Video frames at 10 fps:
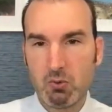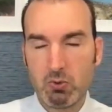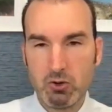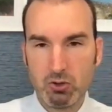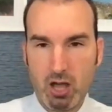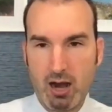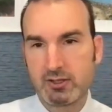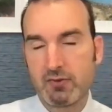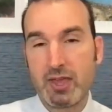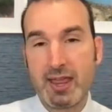We do a lot of
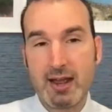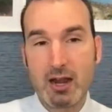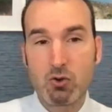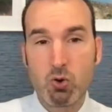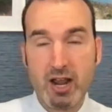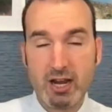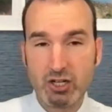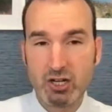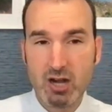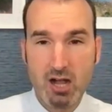stuff with hand eye
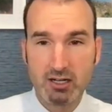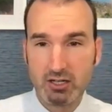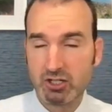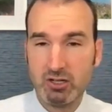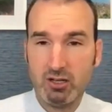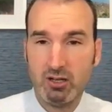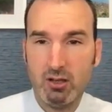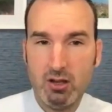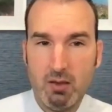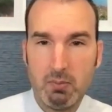coordination, cognition.
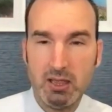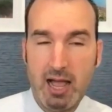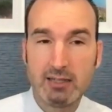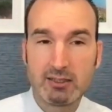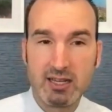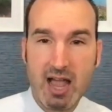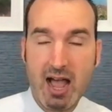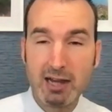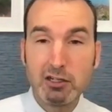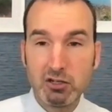But lastly,
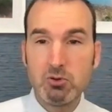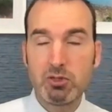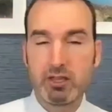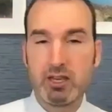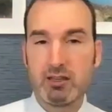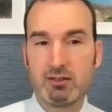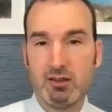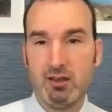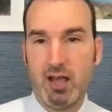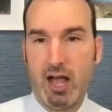I do things.
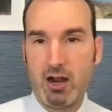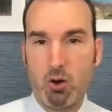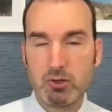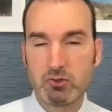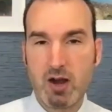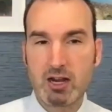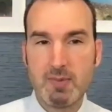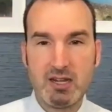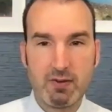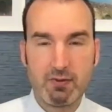I always
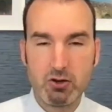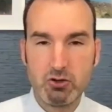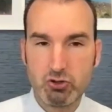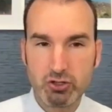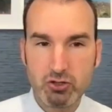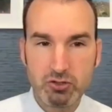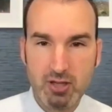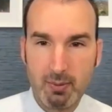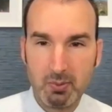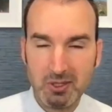recommend different nutritional
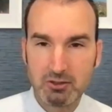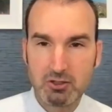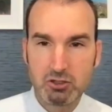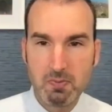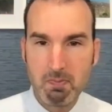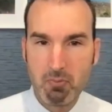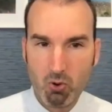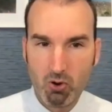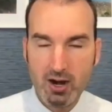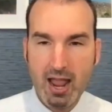supplements to
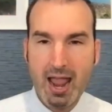support